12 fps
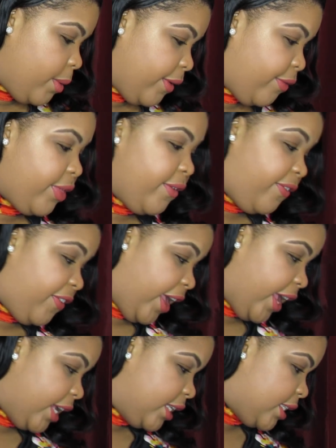with the
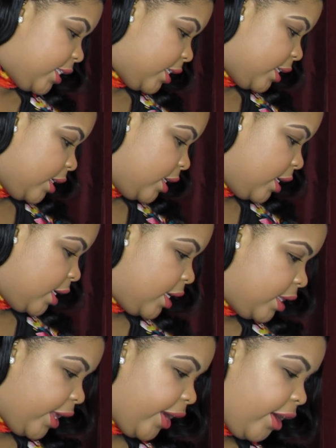face,
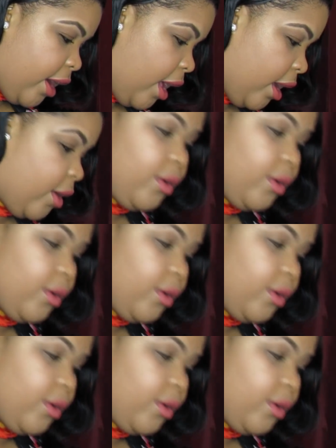there, of